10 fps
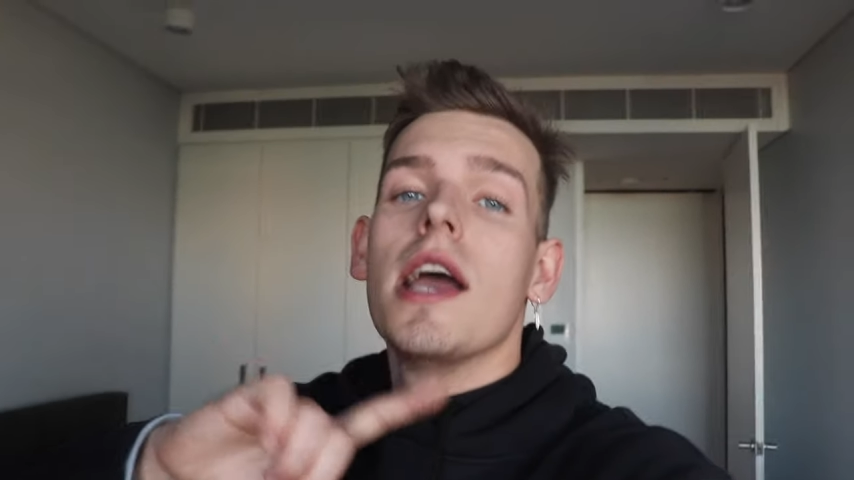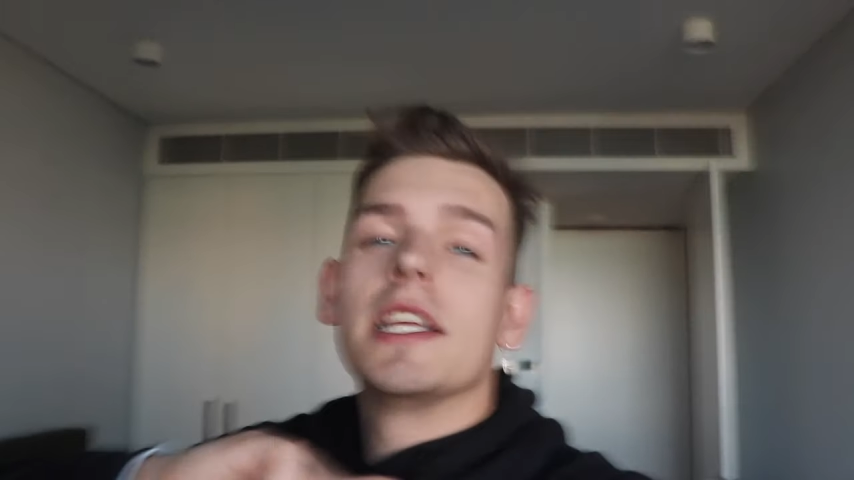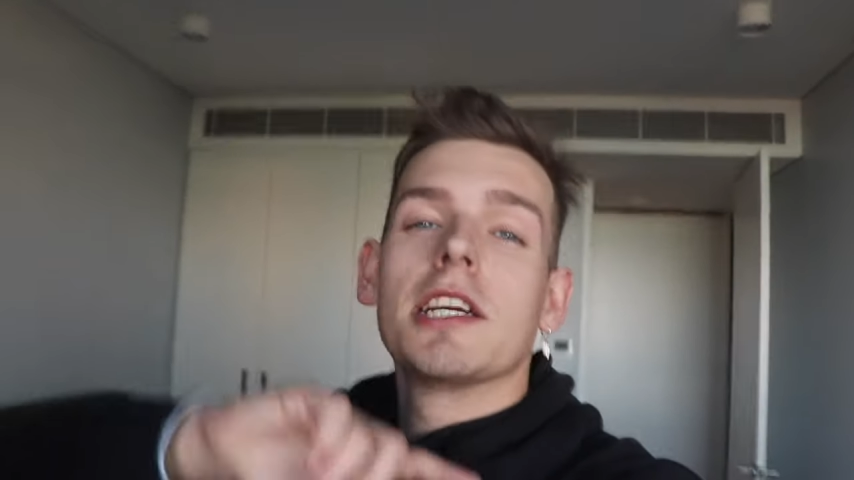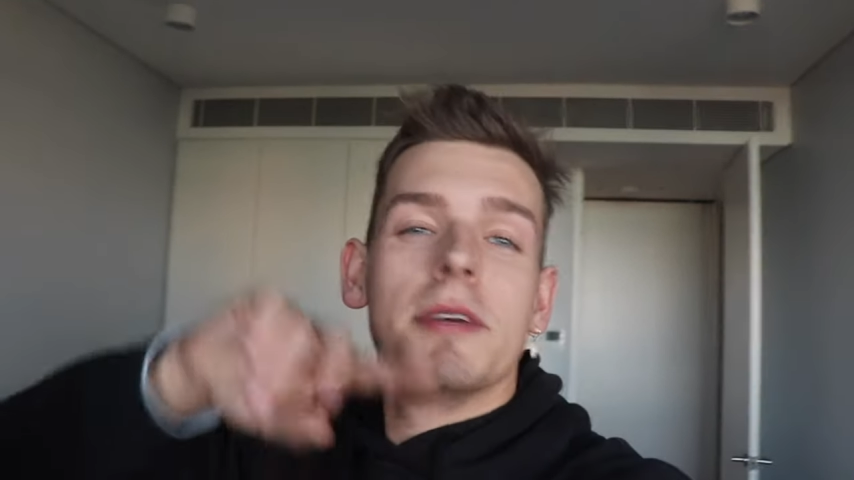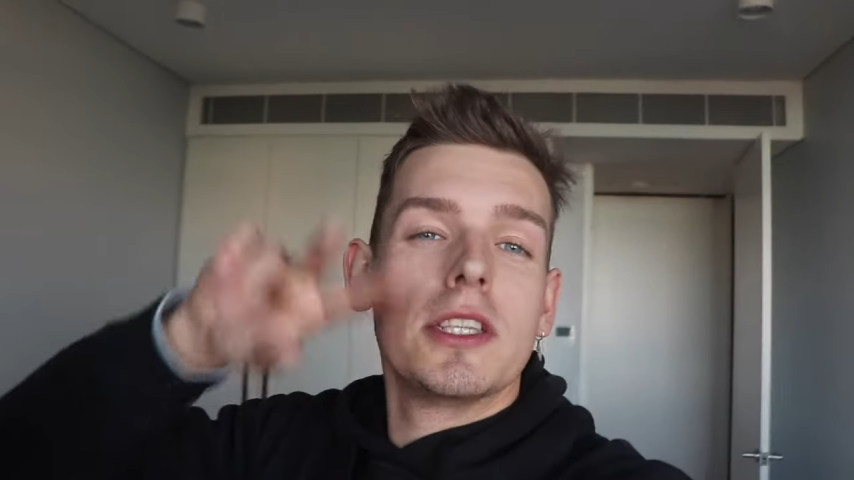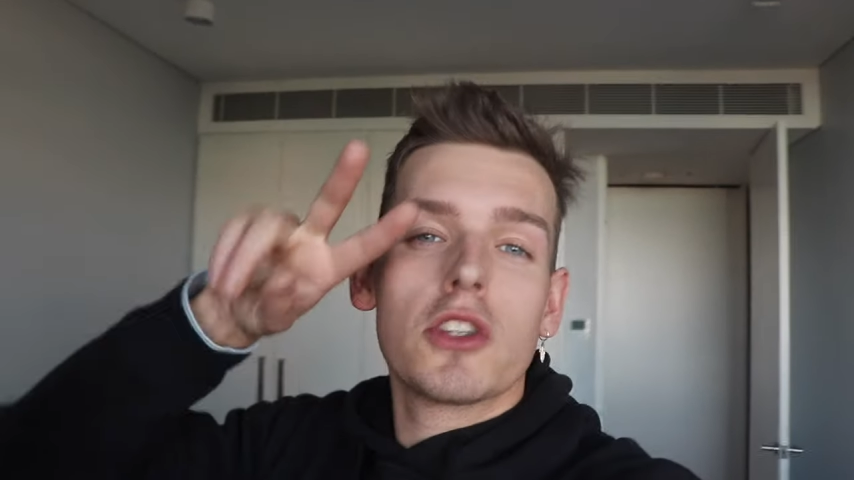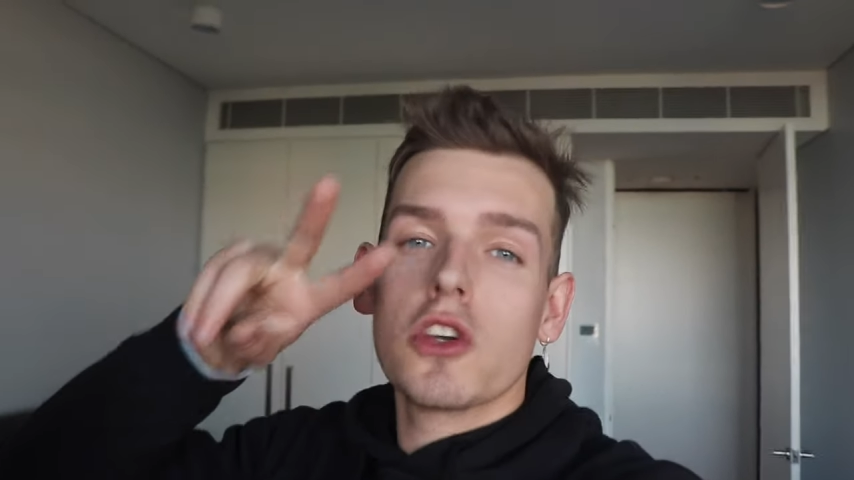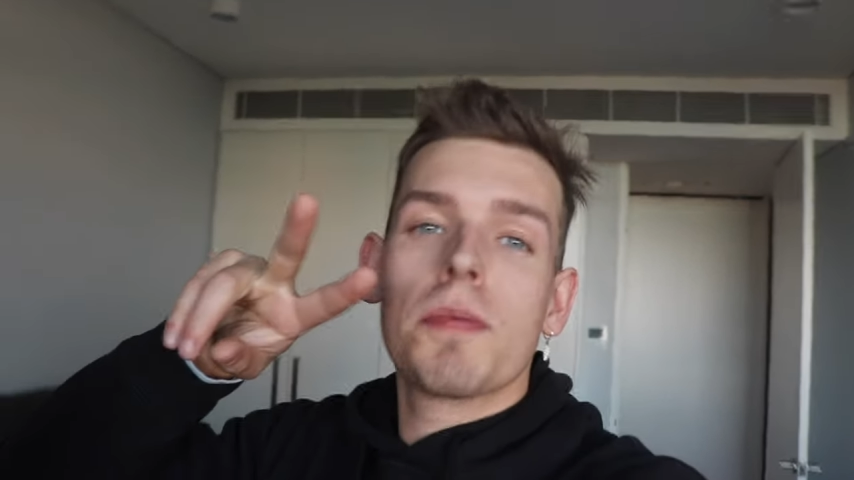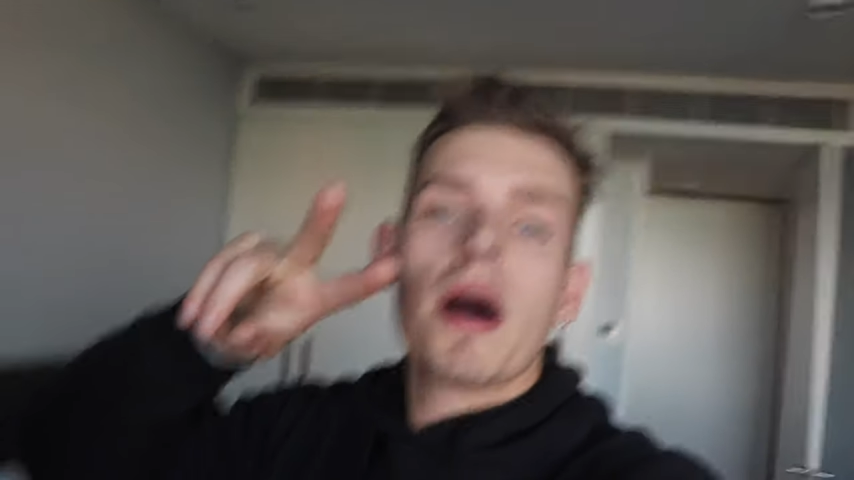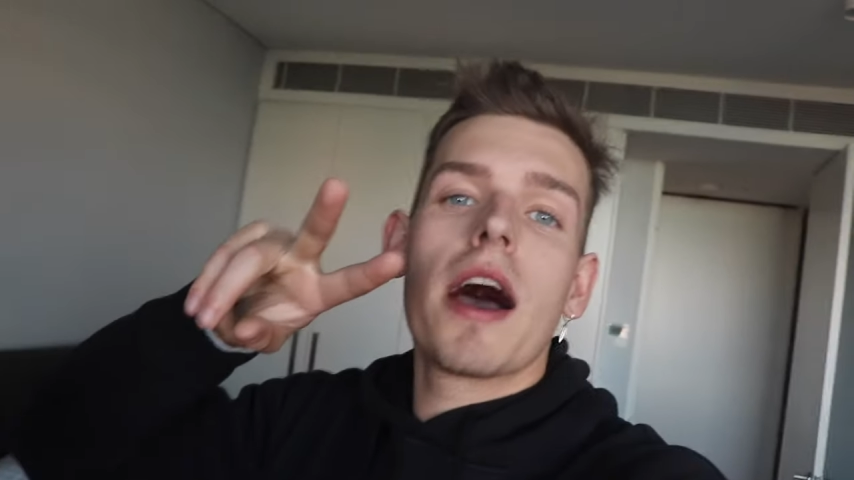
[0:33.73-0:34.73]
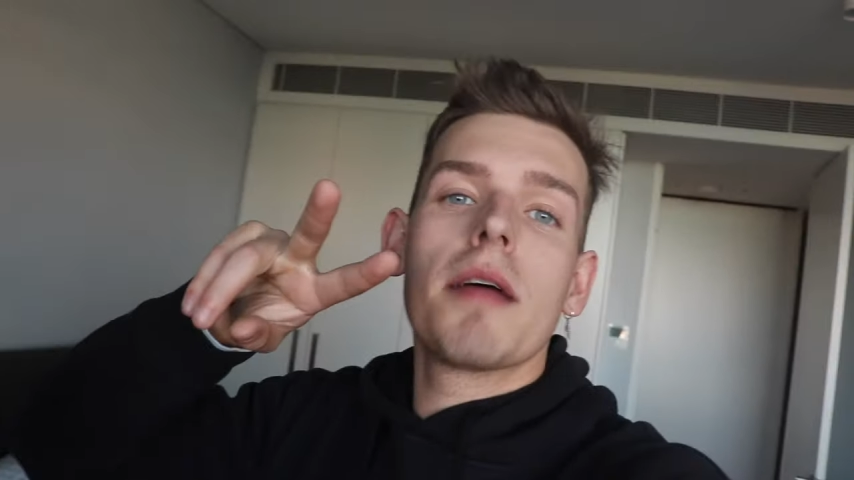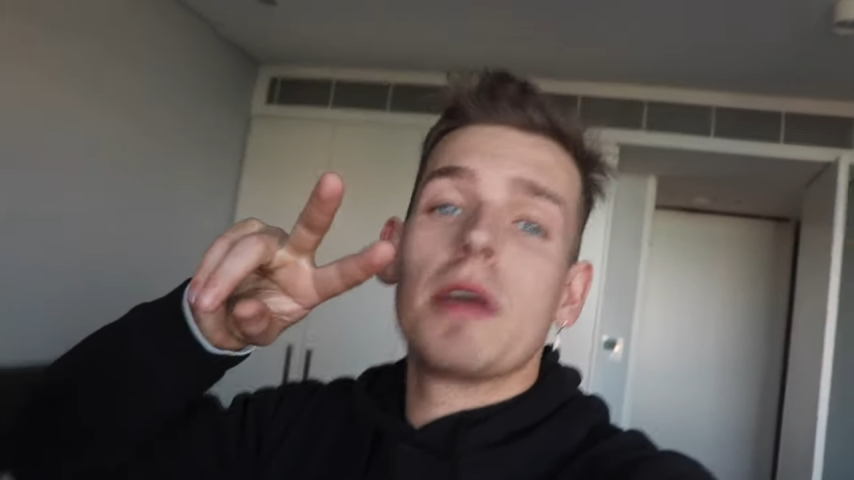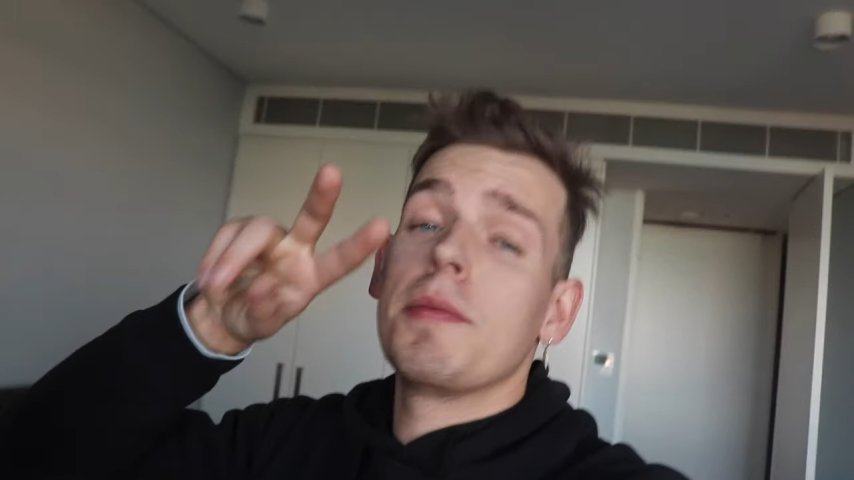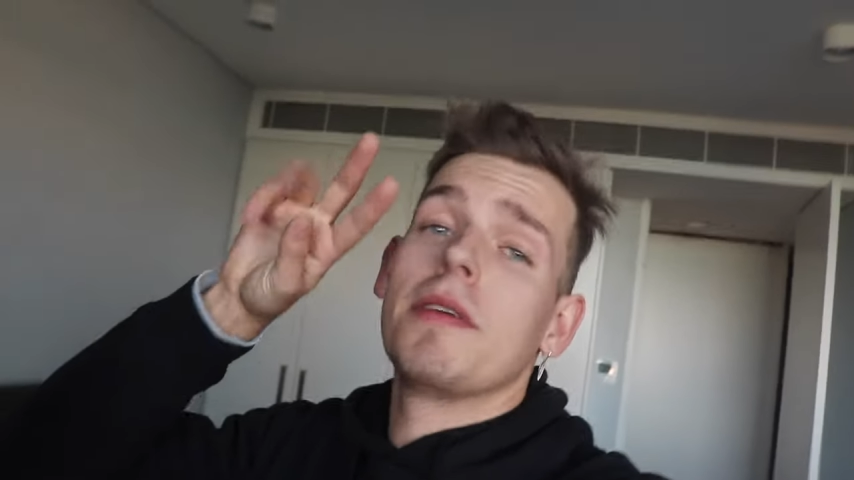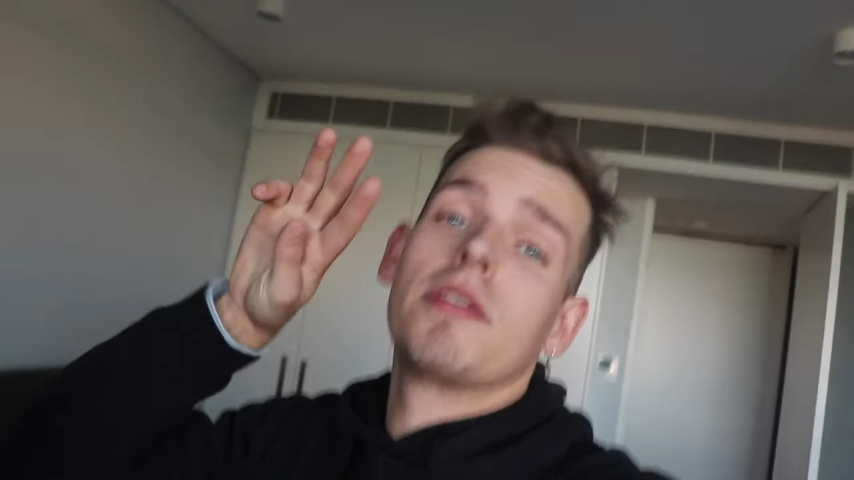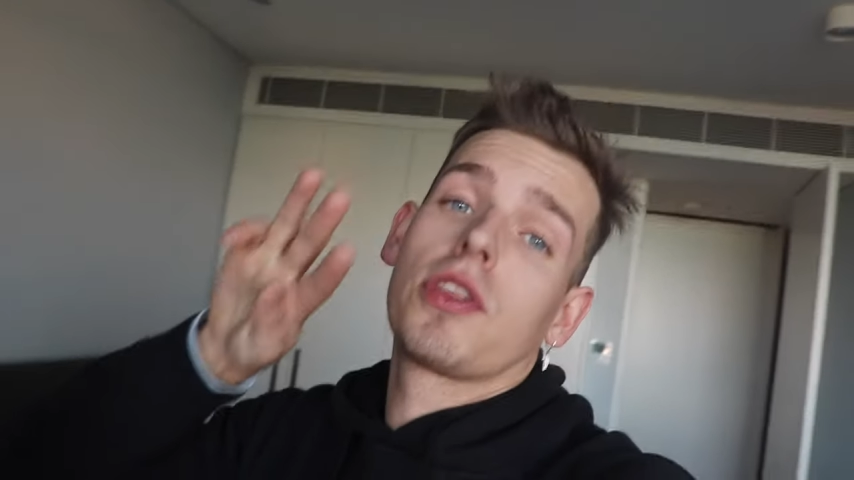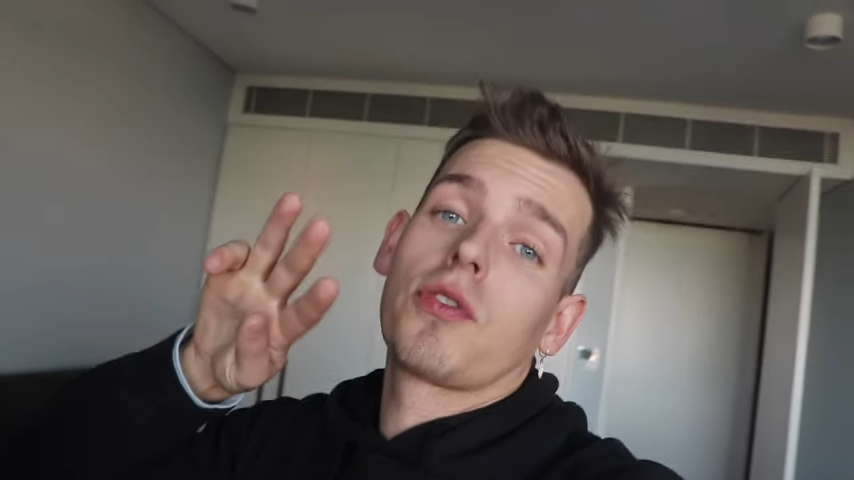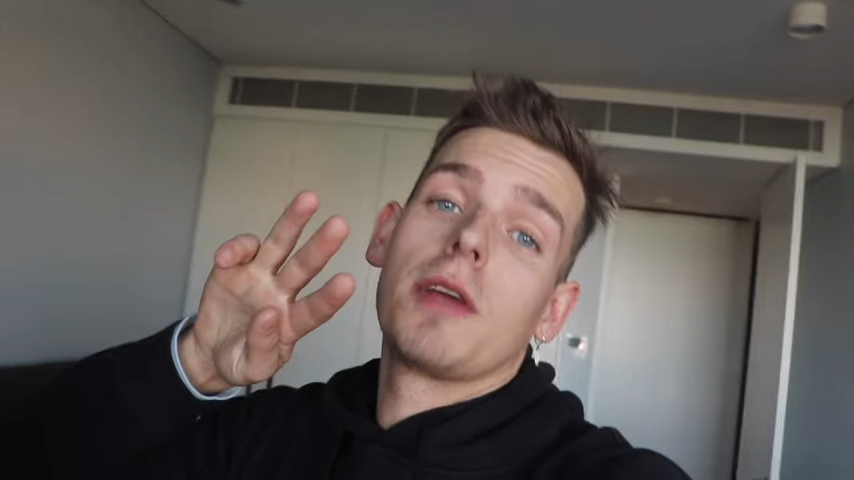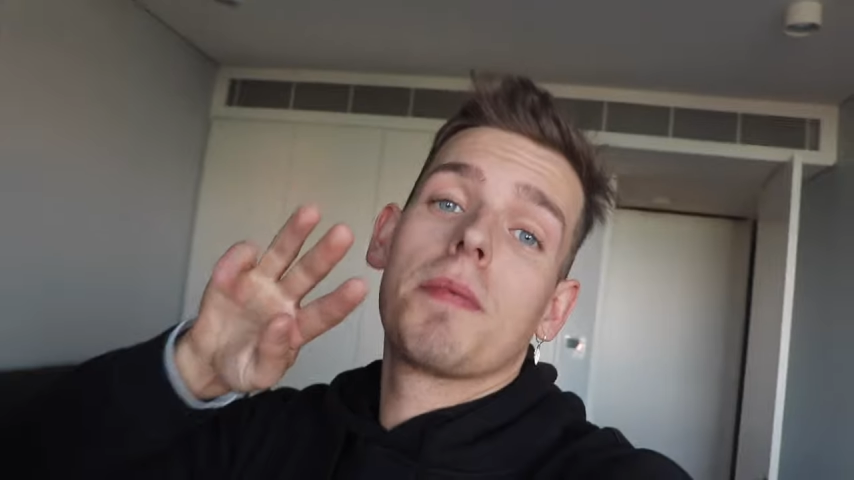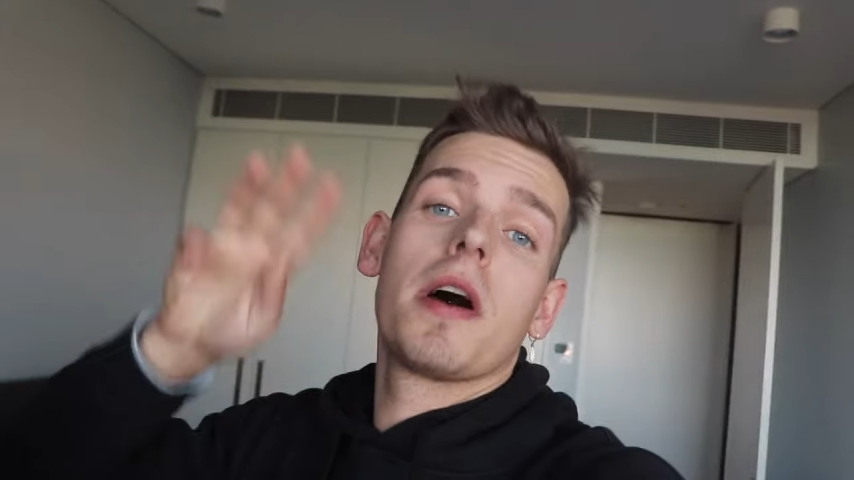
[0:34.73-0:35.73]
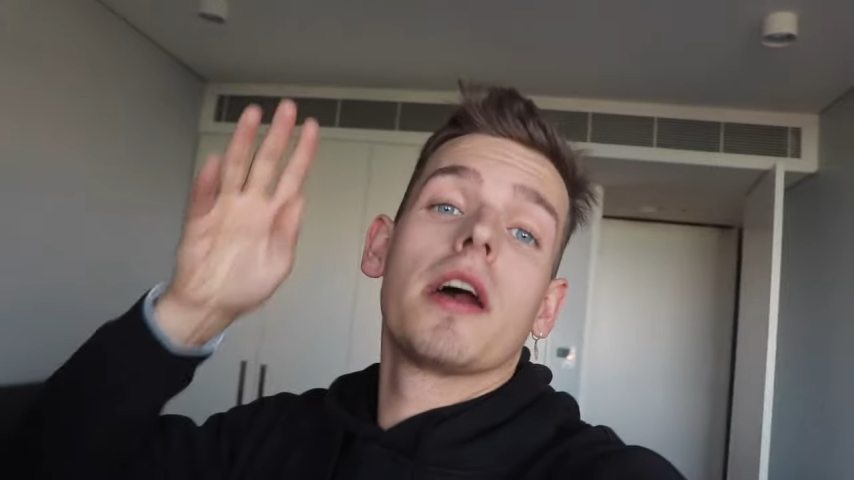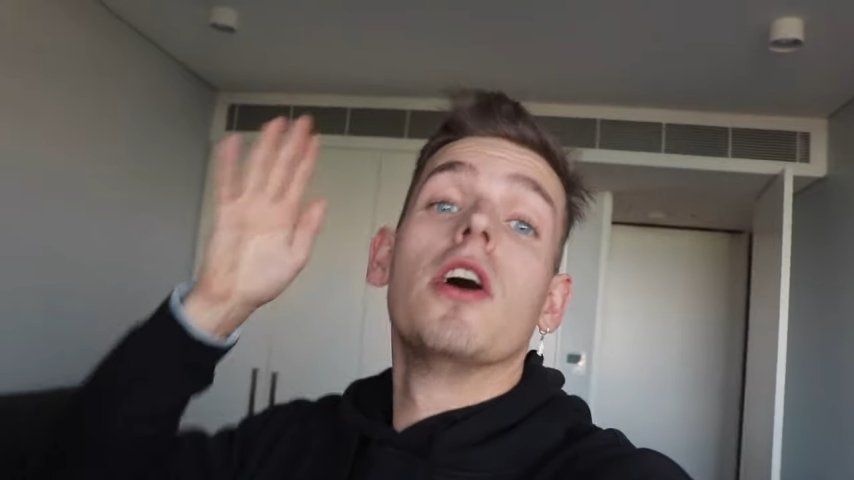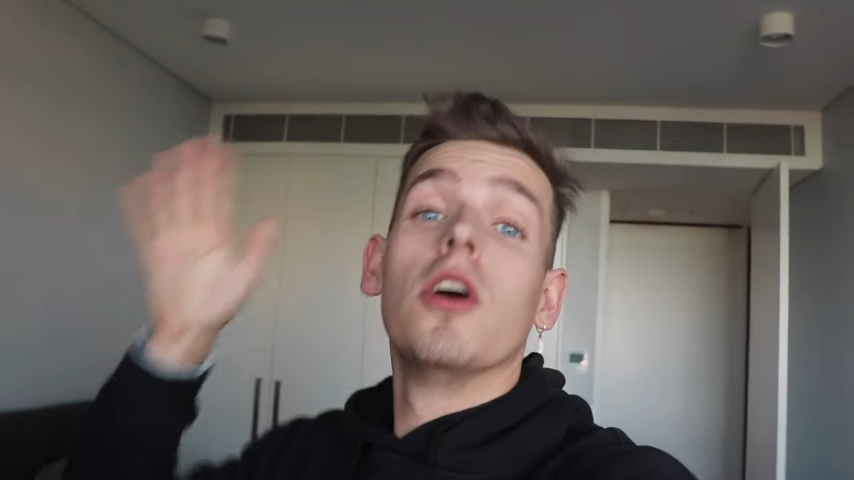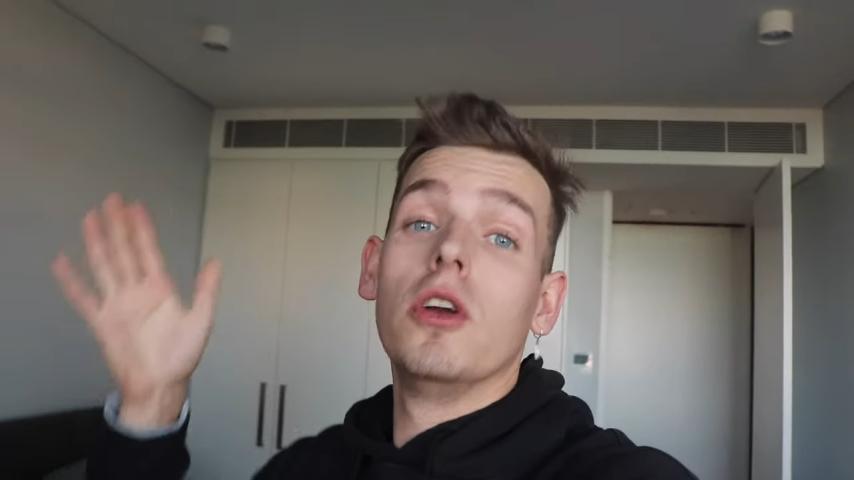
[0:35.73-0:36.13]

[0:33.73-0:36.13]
It's gonna be a two-part, maybe even a three-part,